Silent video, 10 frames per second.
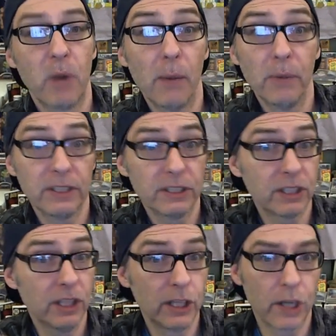Probably just
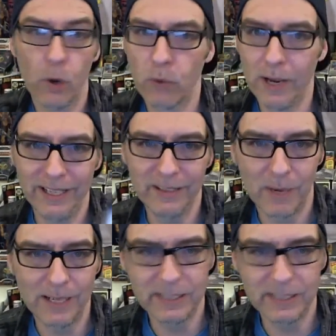going to go right in my